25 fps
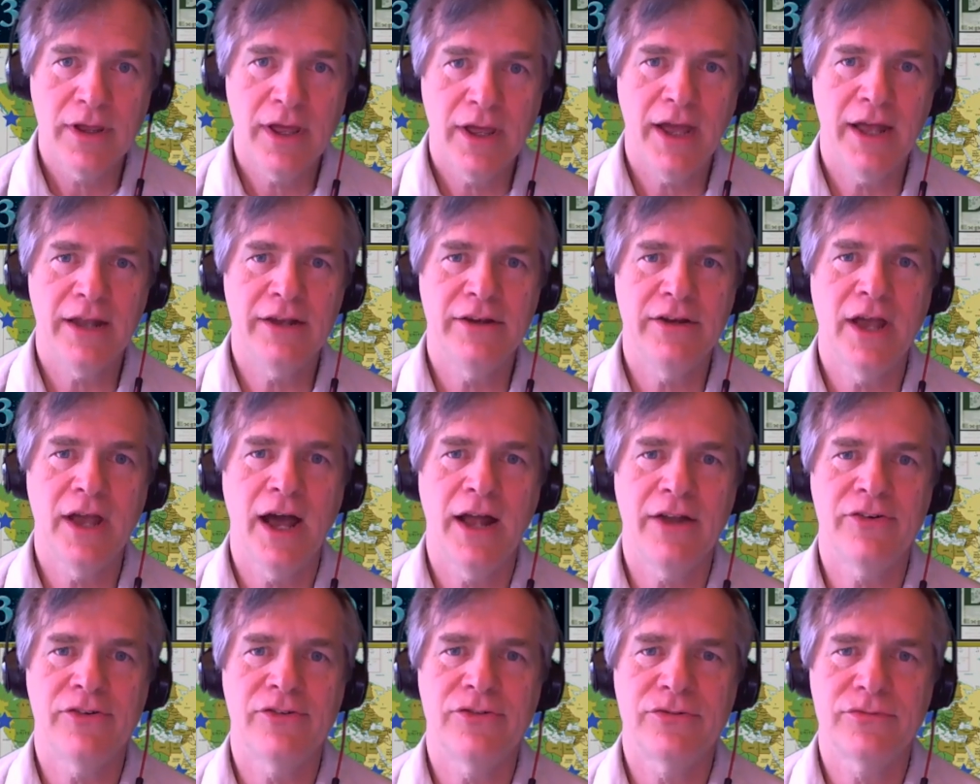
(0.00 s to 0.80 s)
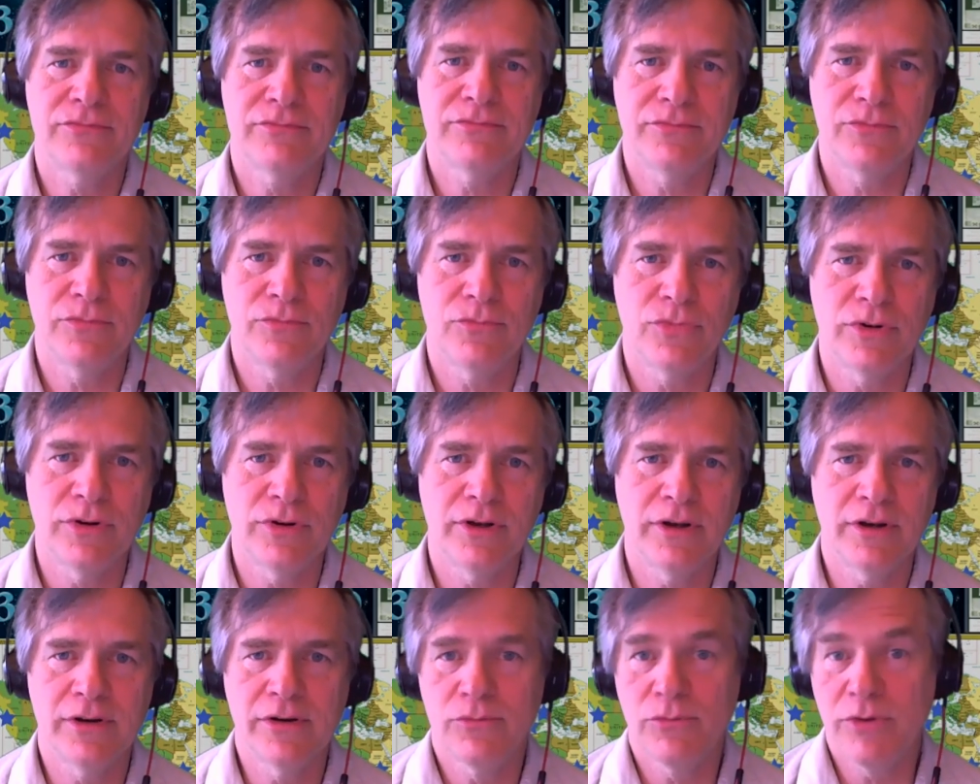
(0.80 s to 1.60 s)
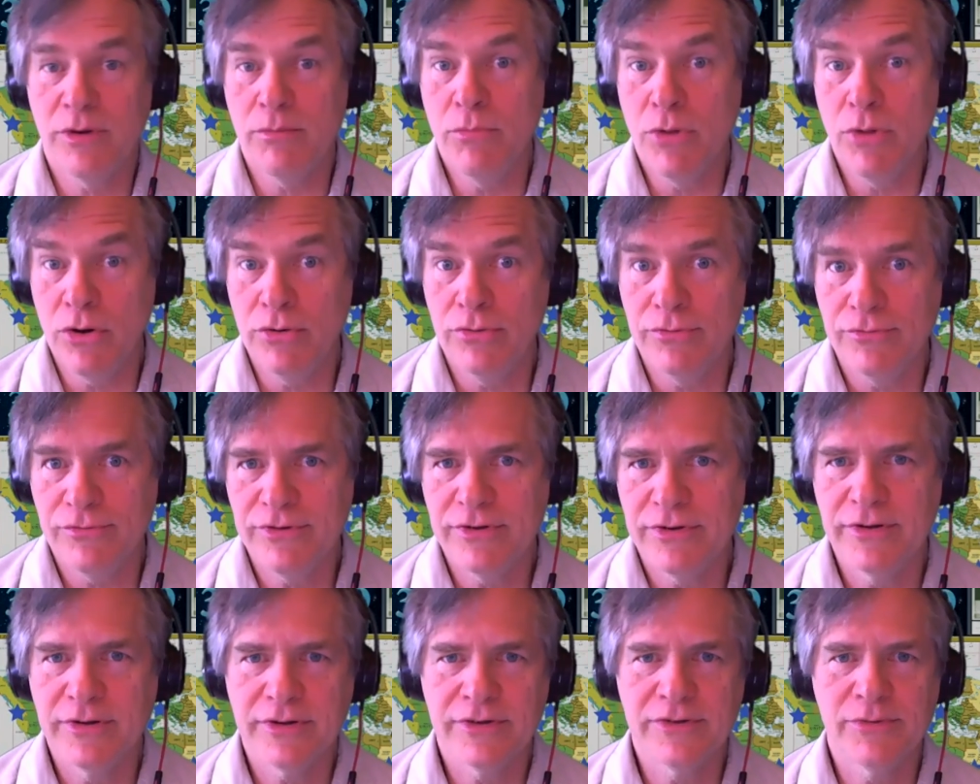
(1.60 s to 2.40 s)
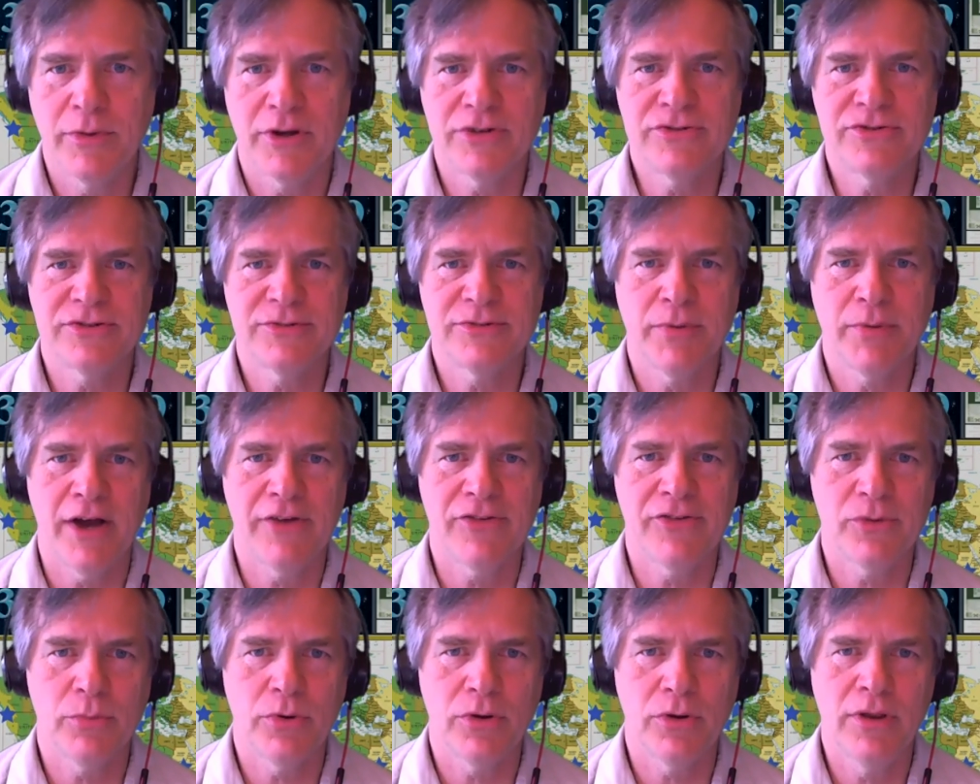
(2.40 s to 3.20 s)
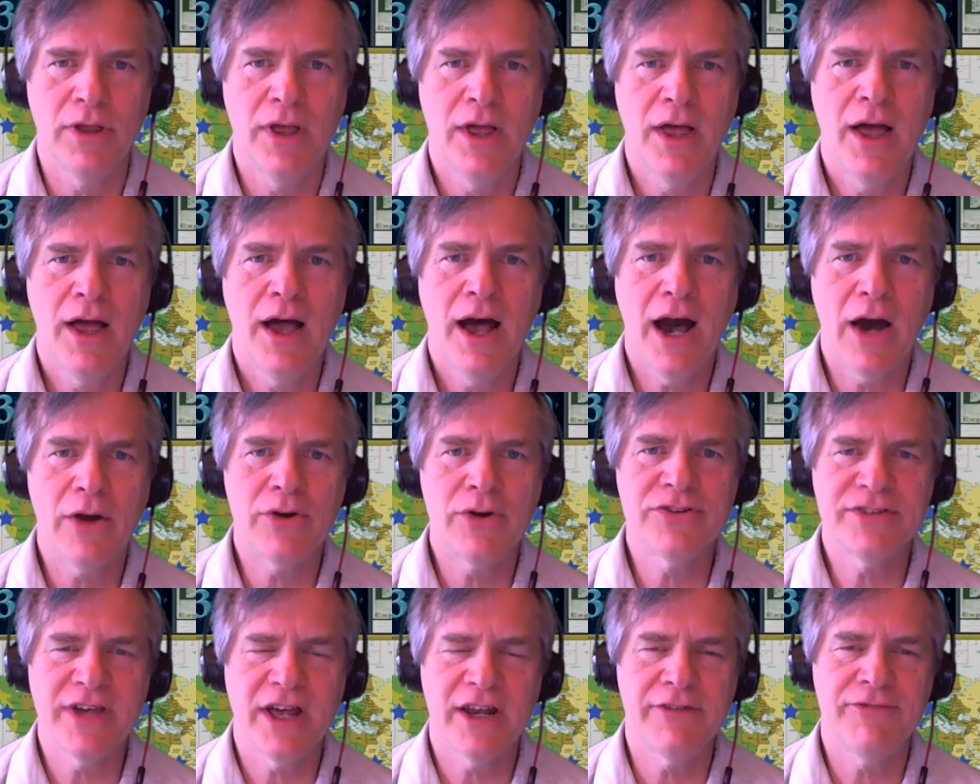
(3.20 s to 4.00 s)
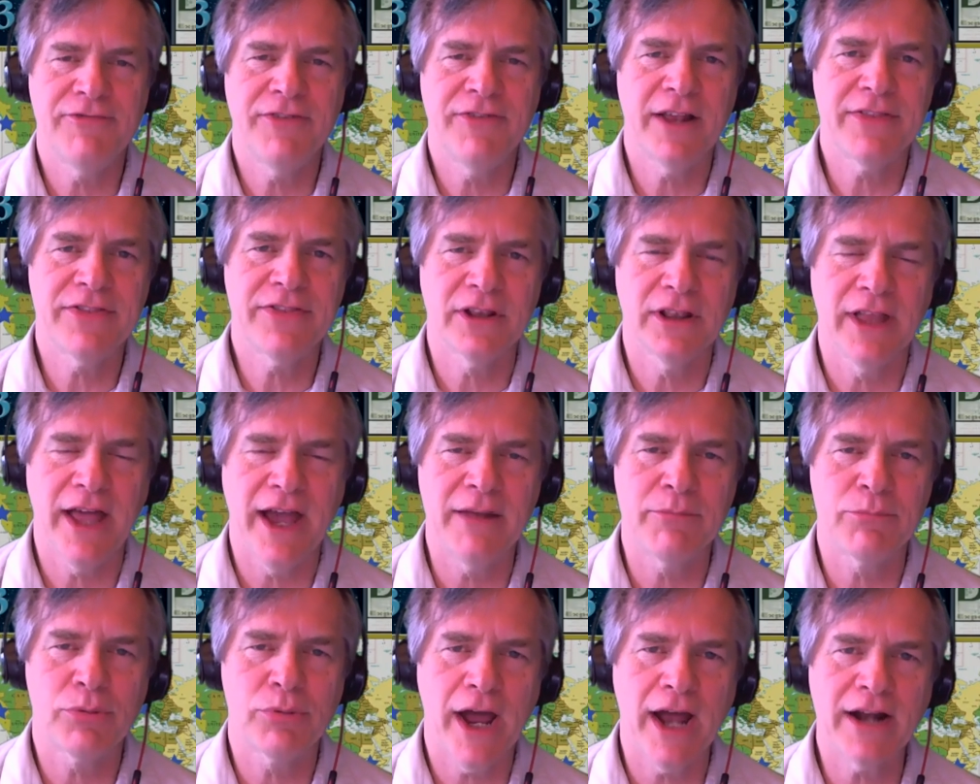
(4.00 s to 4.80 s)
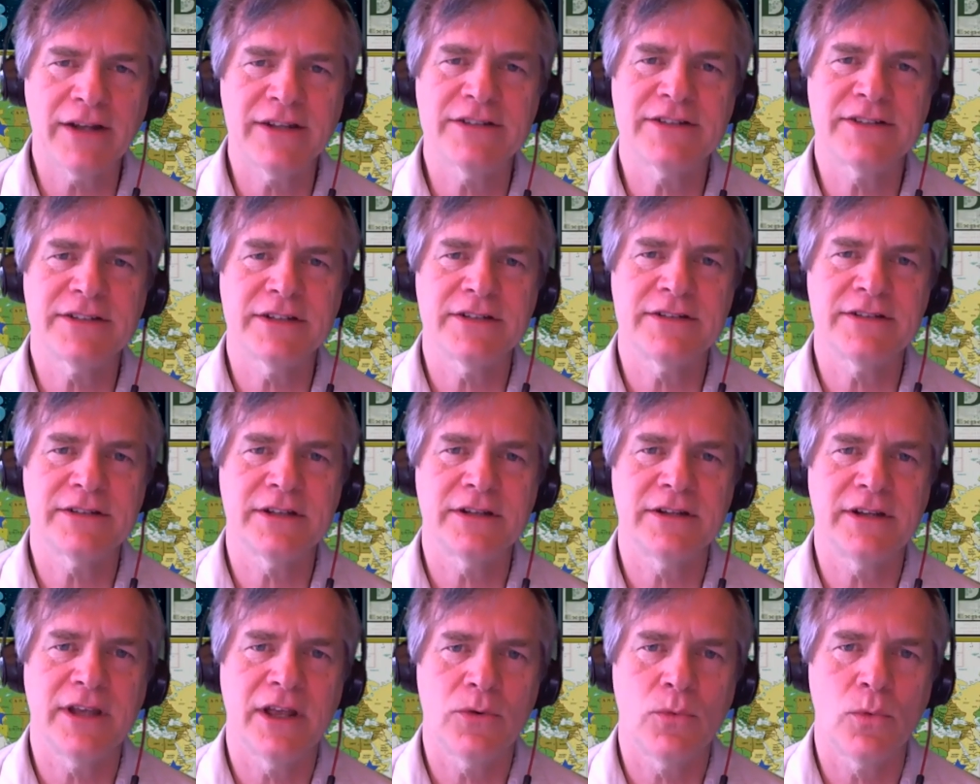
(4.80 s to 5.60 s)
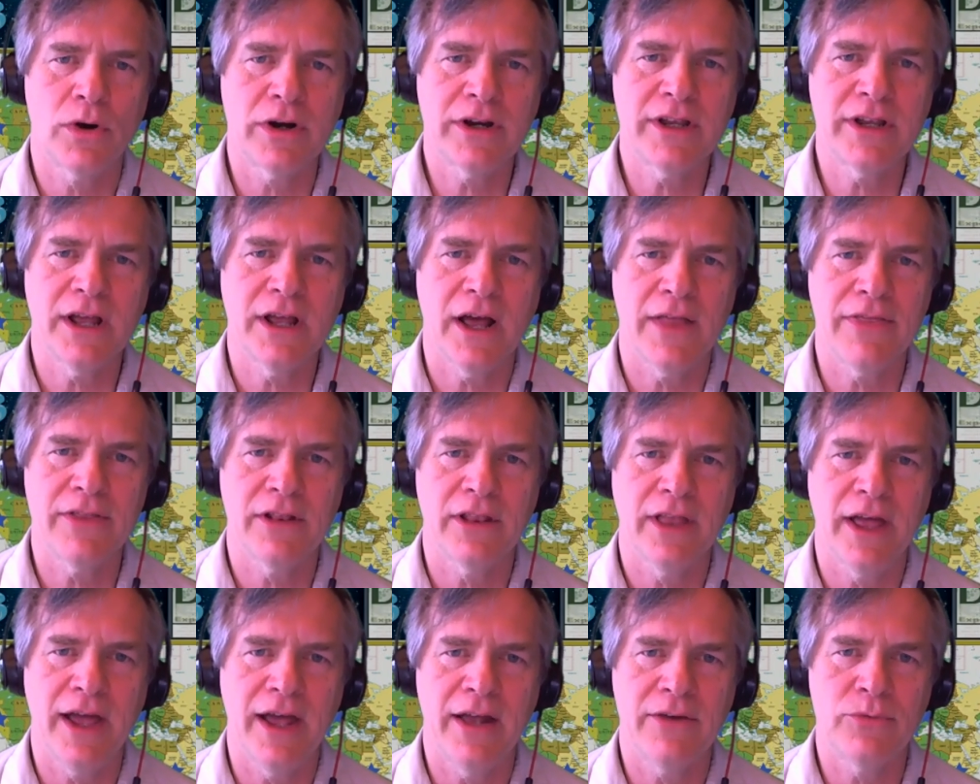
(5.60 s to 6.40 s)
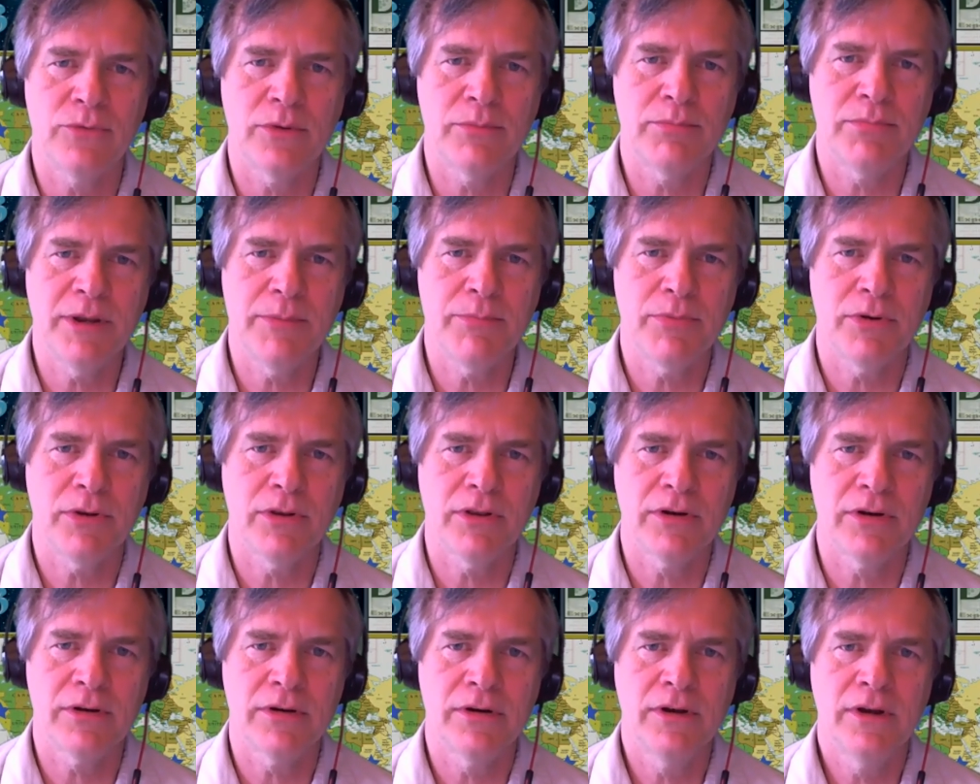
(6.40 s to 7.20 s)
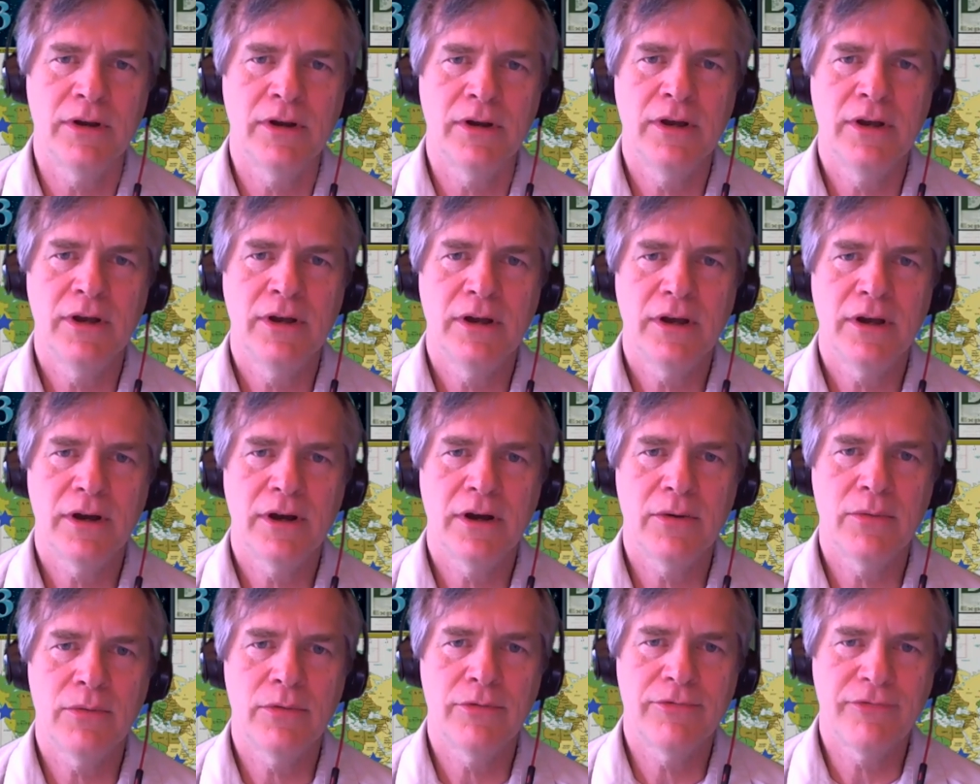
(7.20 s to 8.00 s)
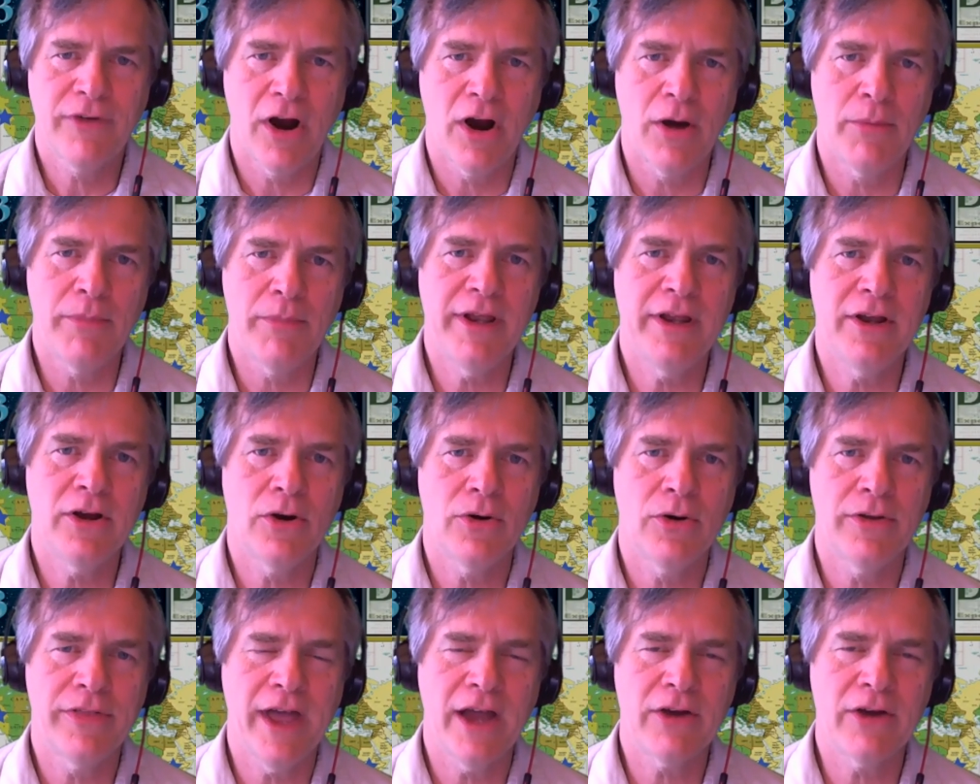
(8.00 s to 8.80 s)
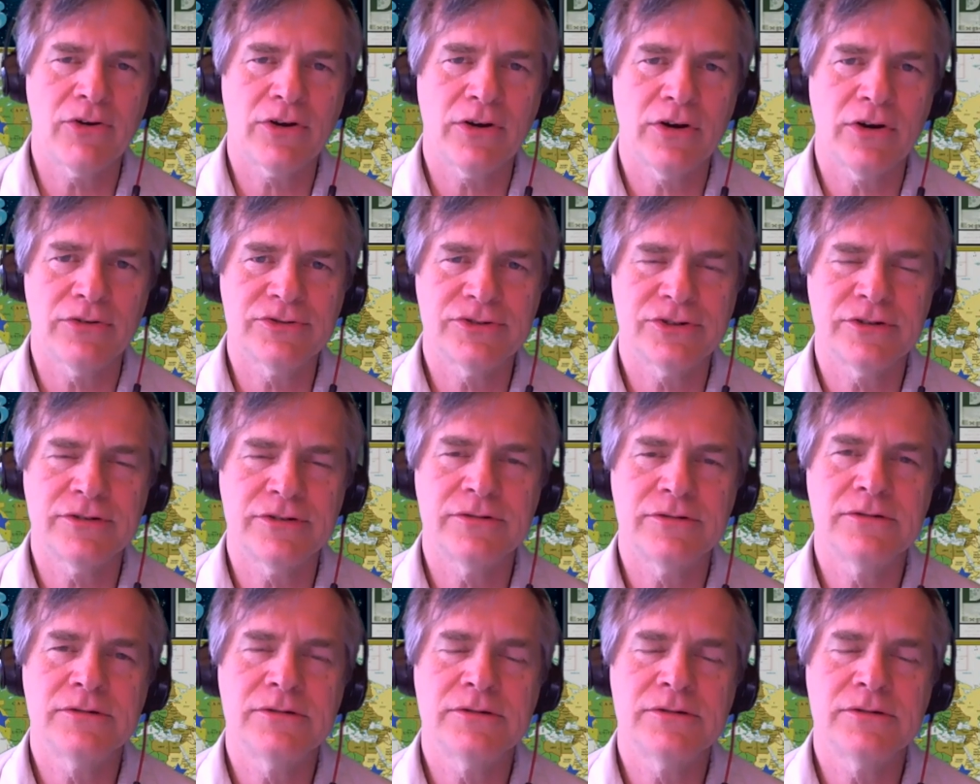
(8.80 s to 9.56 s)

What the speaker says: and not removed as much as possible. How does that affect the land practices and working on the land when people are farming or with agriculture?